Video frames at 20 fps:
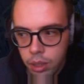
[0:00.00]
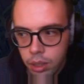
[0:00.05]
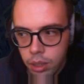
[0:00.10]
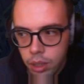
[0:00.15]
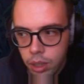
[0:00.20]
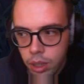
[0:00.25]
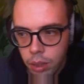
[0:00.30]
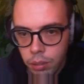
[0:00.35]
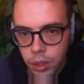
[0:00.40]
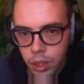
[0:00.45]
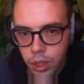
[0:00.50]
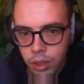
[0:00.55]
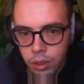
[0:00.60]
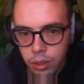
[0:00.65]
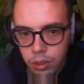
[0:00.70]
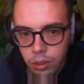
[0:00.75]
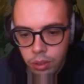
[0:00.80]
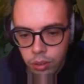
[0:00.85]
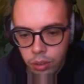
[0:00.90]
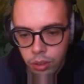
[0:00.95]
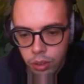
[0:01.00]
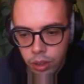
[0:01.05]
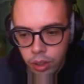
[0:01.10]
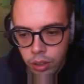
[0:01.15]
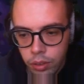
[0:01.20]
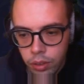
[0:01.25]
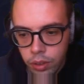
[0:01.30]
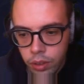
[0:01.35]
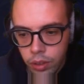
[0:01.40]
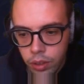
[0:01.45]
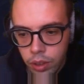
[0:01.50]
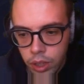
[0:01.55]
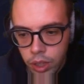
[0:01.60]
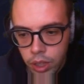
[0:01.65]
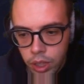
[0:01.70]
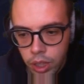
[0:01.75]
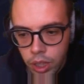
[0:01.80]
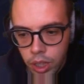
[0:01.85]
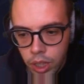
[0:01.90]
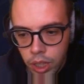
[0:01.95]
Hope that hasn't created
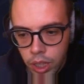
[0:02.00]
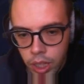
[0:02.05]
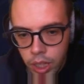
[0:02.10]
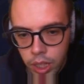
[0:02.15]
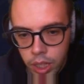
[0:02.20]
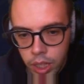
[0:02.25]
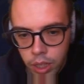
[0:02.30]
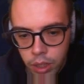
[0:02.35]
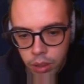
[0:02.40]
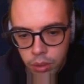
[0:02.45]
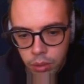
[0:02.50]
no.